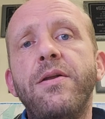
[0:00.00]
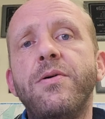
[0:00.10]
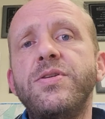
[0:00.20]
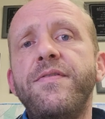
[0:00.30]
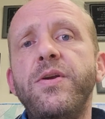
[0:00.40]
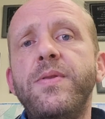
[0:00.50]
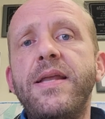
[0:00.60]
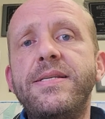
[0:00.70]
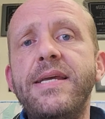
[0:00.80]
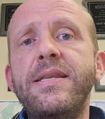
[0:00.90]
And those of you
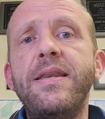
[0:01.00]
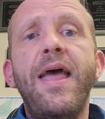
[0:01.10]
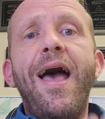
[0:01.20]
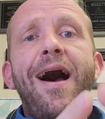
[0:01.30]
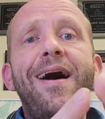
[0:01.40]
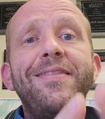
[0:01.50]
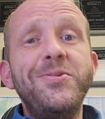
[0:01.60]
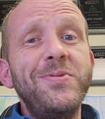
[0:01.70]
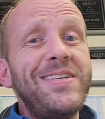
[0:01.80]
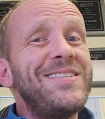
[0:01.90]
that didn't, uh,
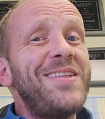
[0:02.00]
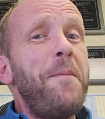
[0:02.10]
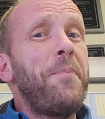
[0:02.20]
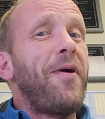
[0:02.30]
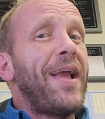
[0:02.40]
this was a stumper.